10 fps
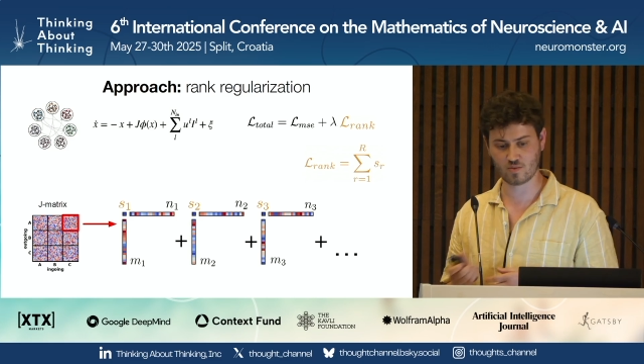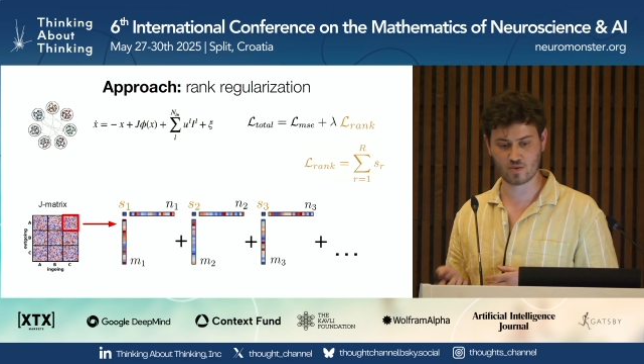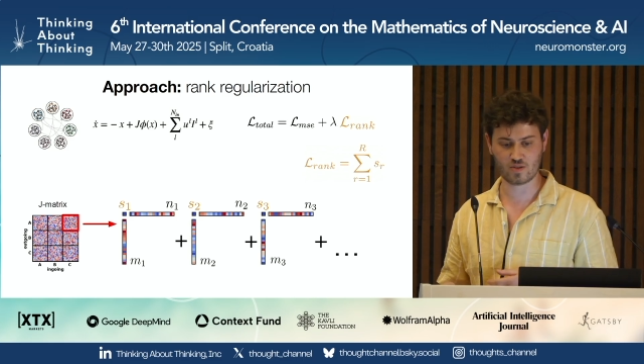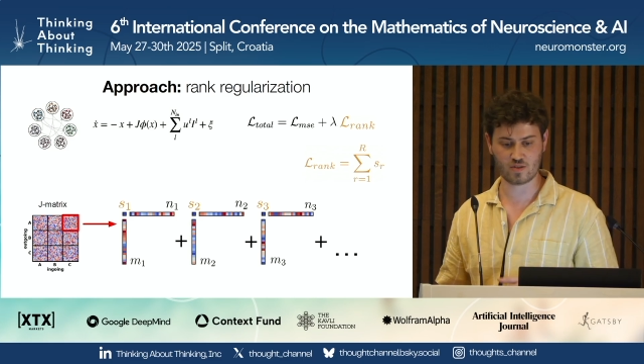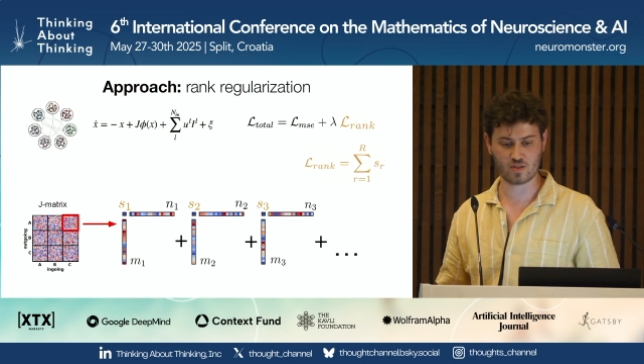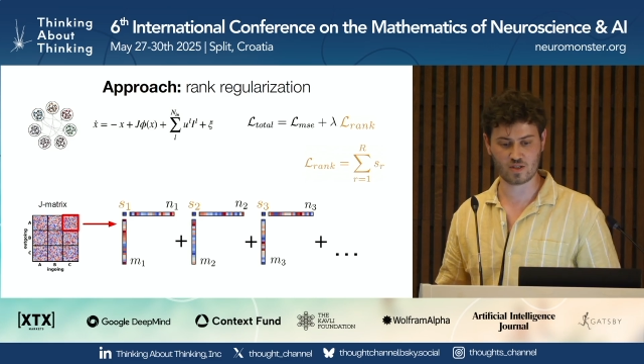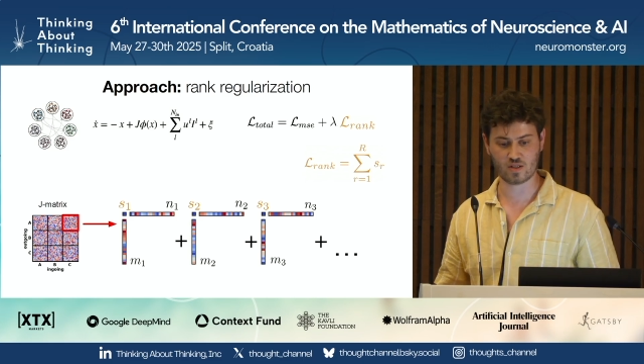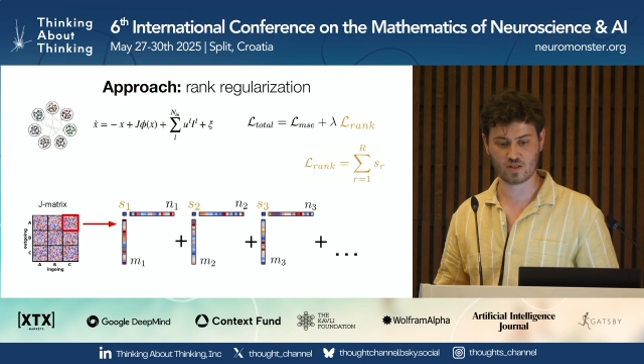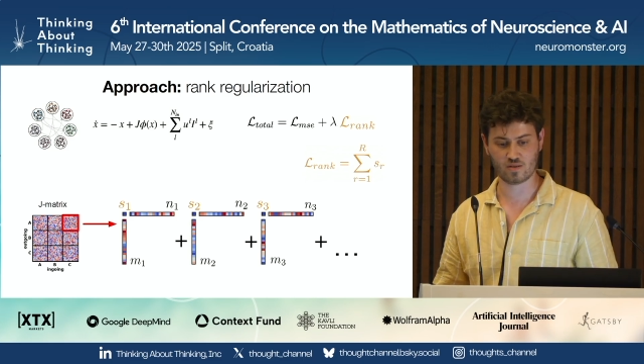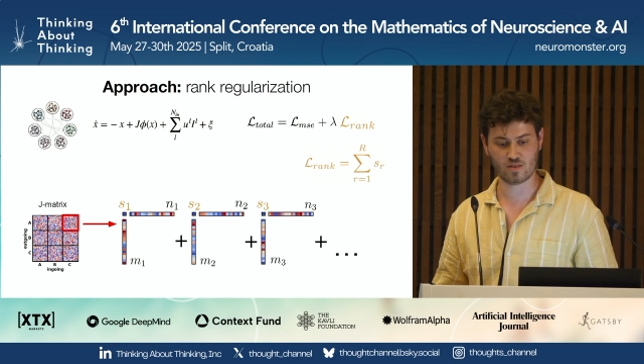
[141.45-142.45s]

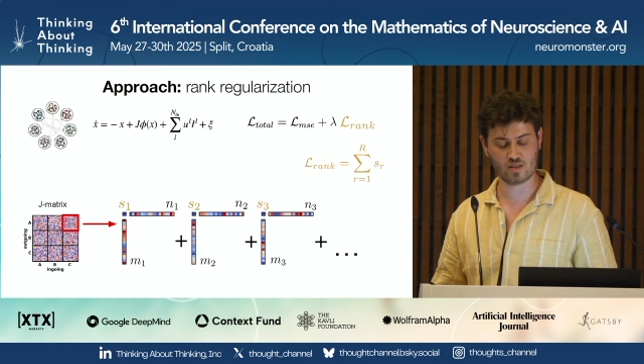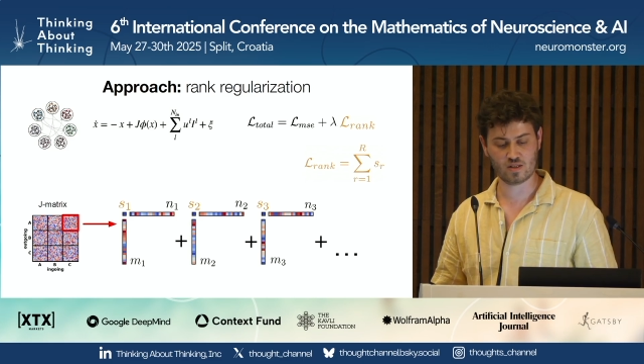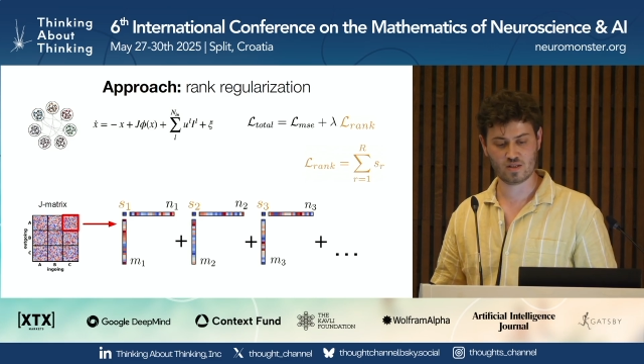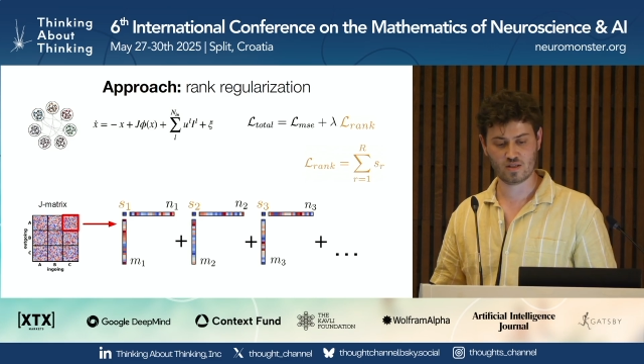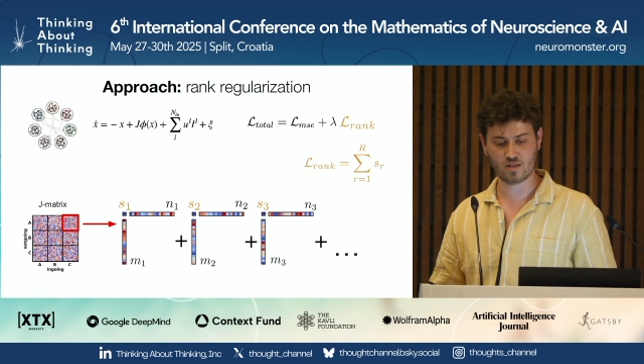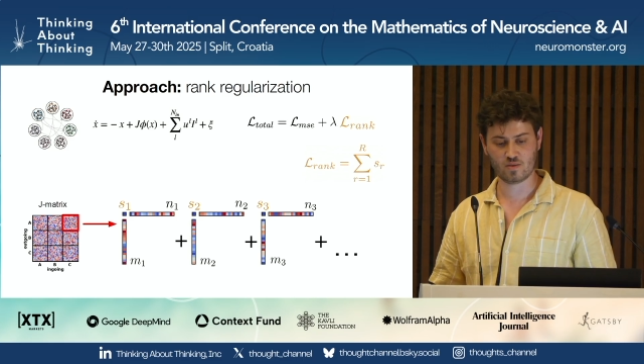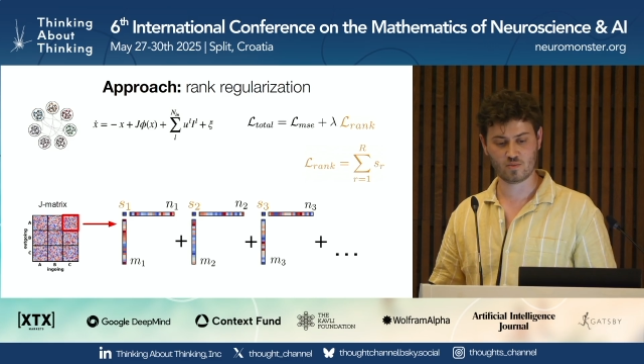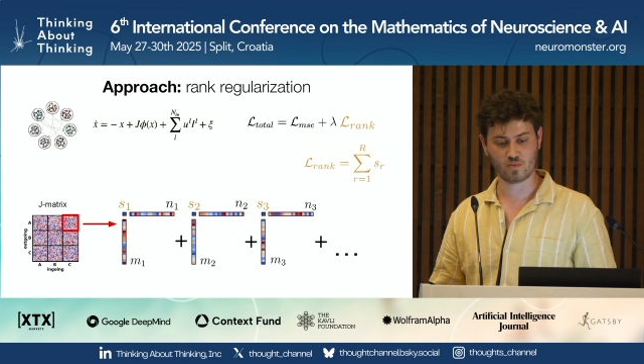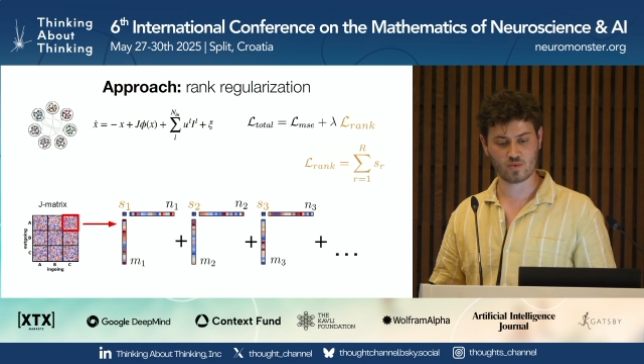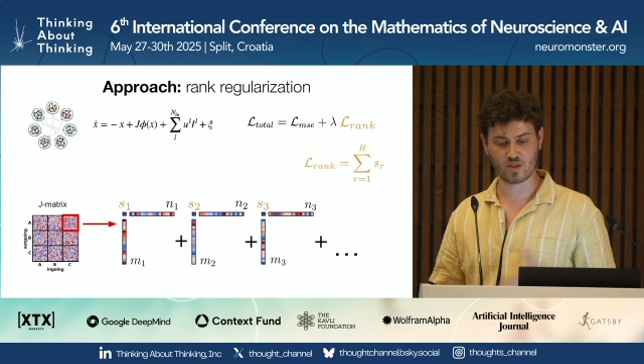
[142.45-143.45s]

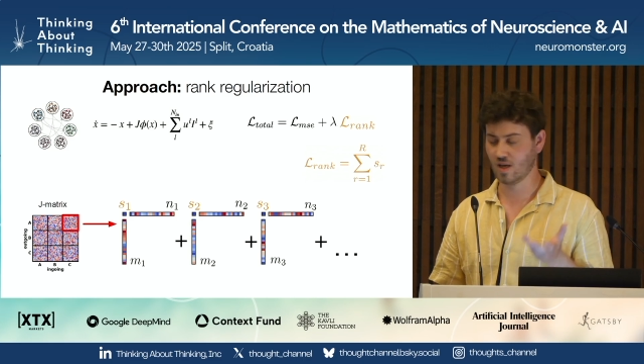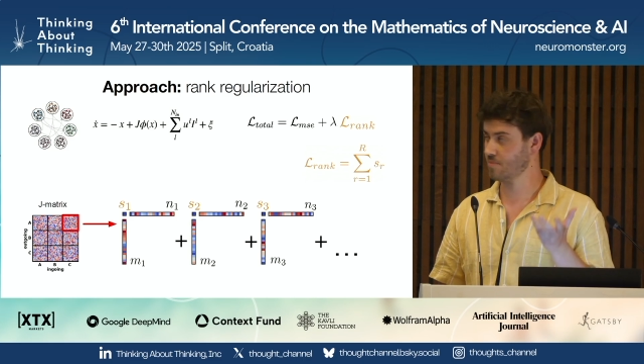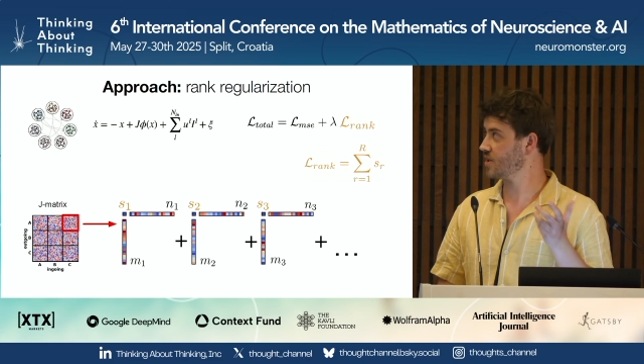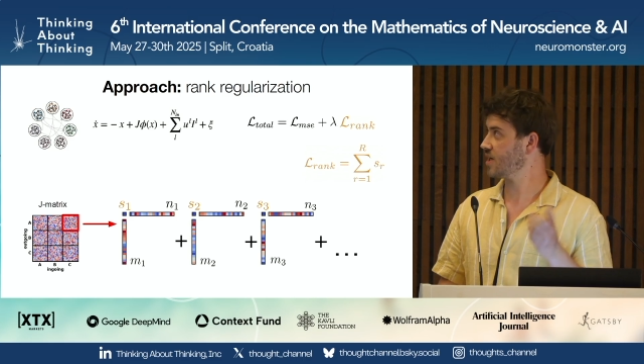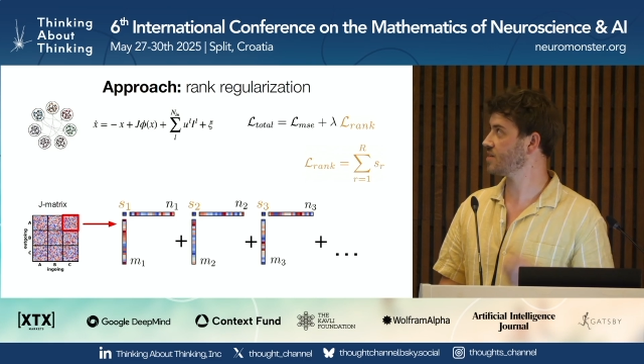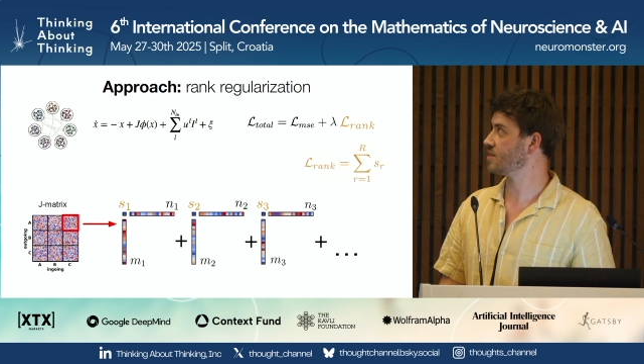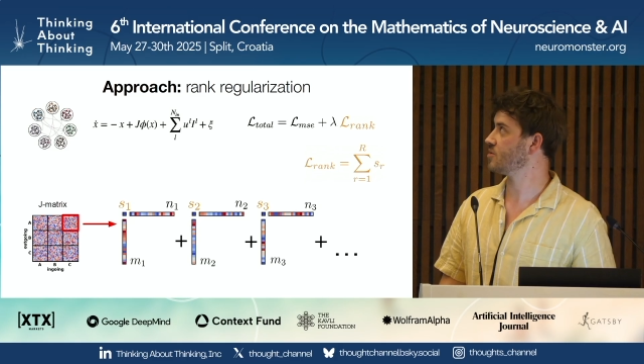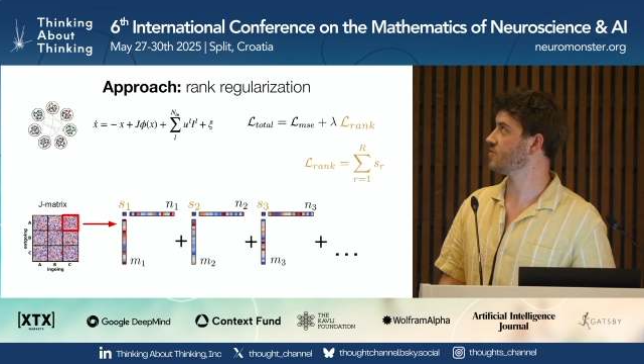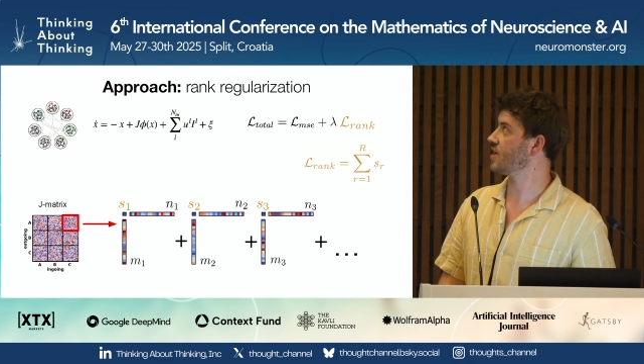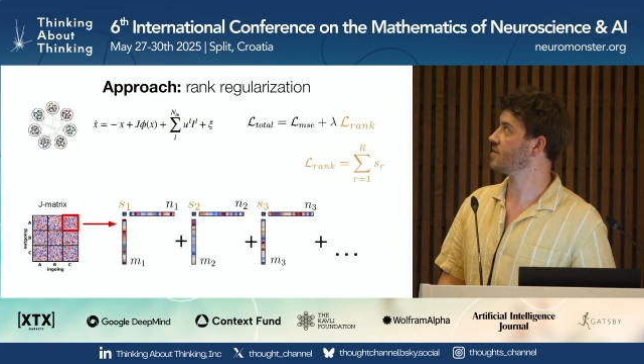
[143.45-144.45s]
with lambda that we
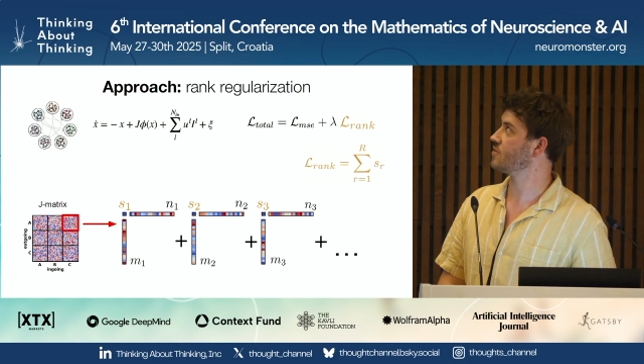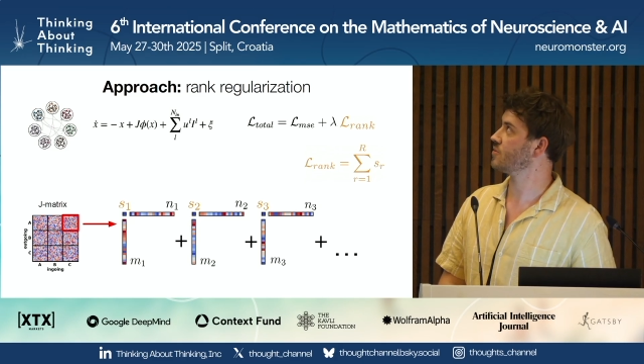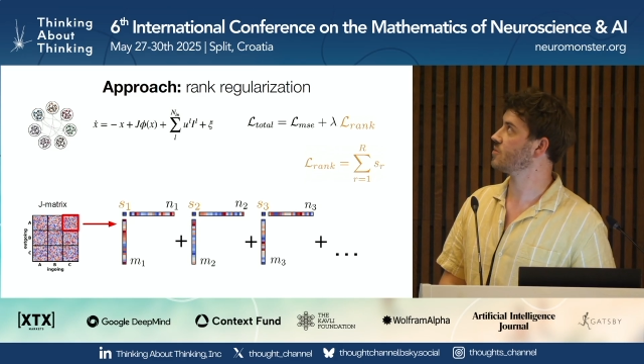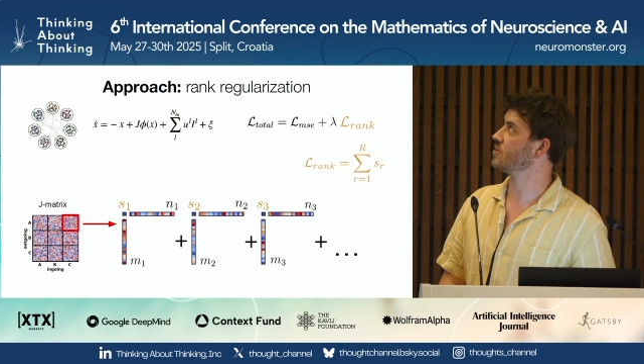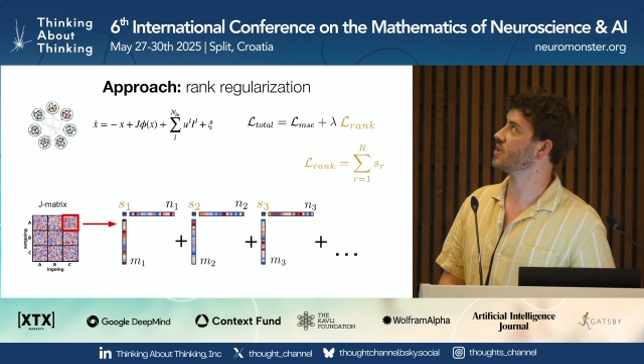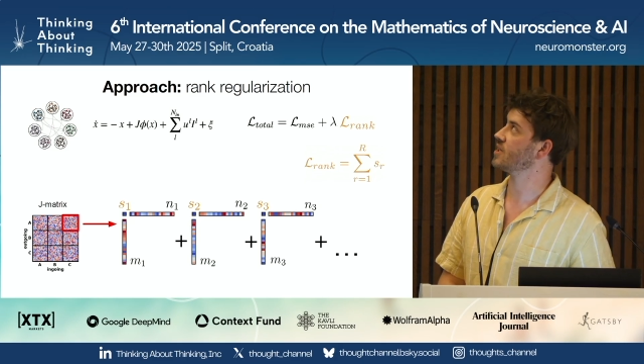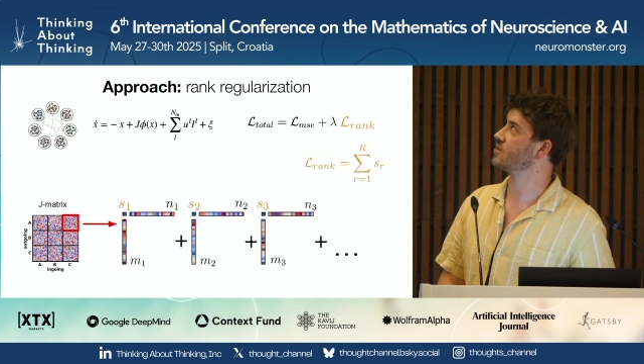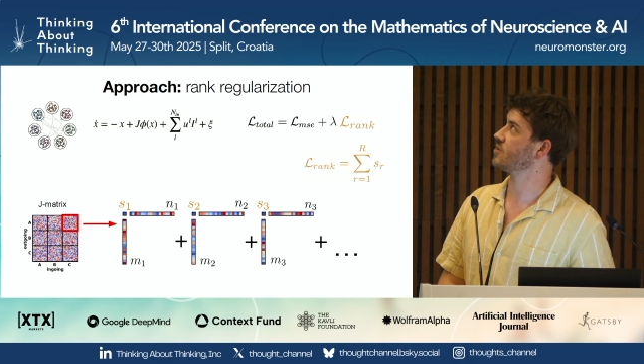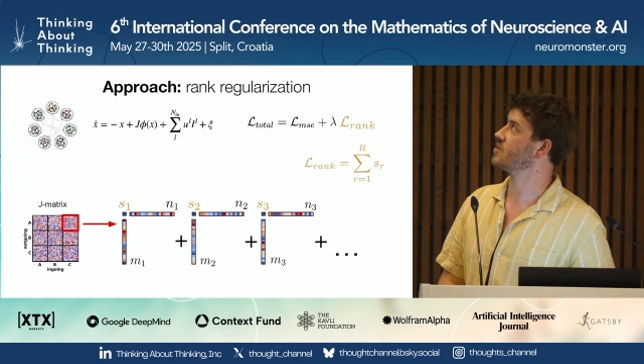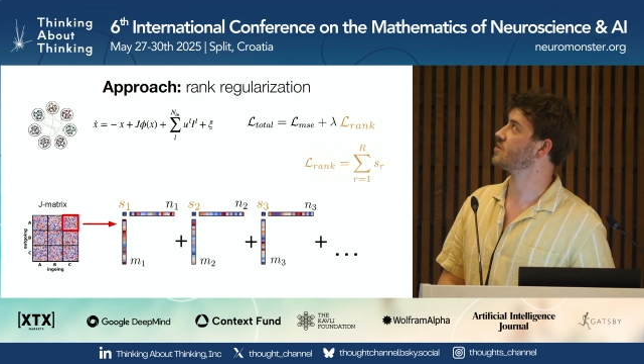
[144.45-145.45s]
find through a
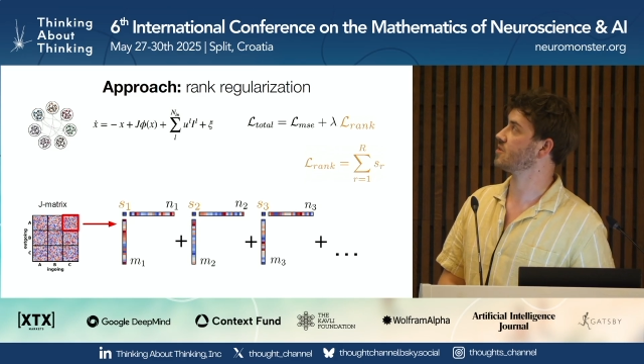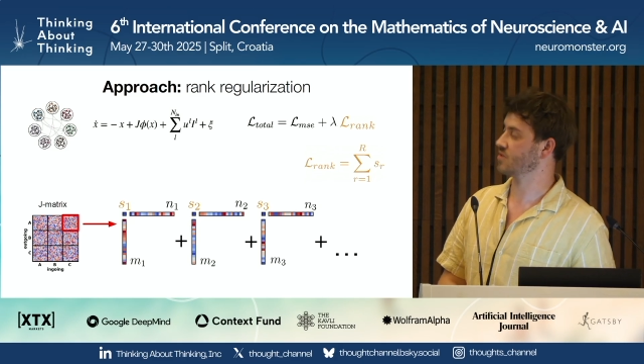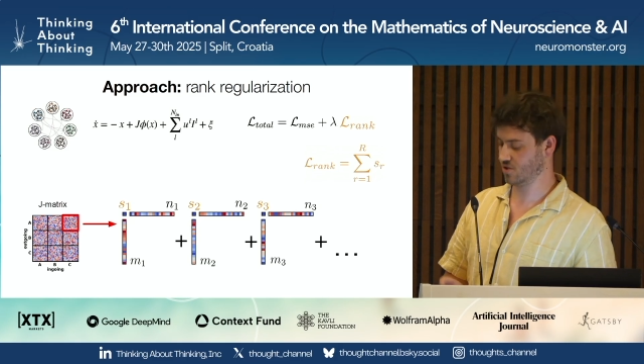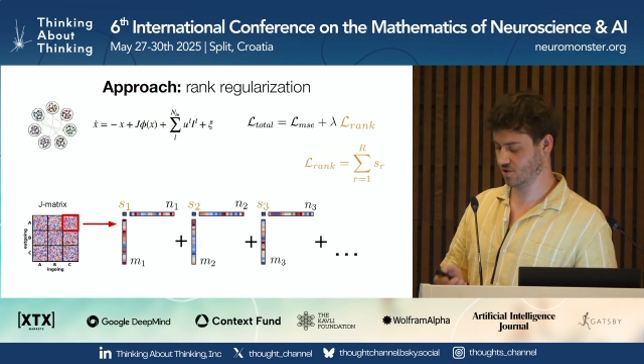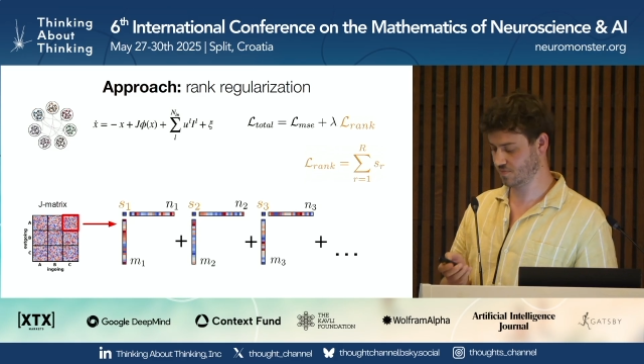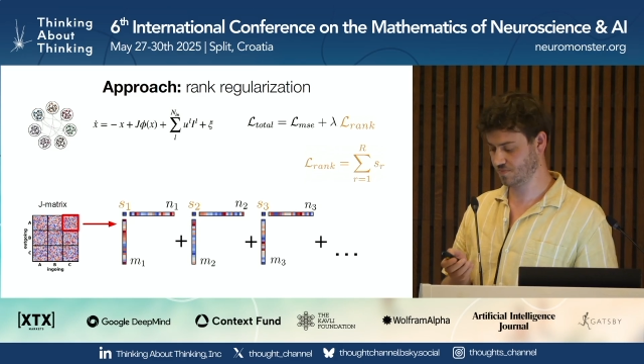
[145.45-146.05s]
grid search.